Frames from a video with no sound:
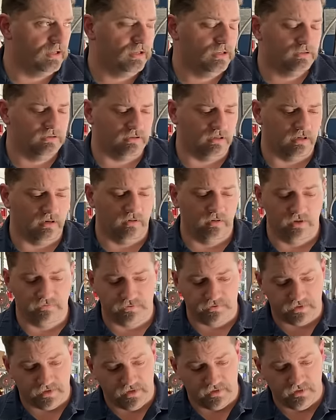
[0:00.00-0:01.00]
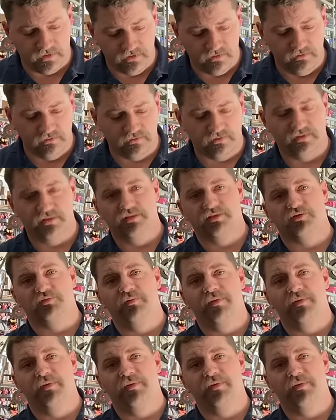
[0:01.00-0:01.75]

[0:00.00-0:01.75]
So if you're gonna use this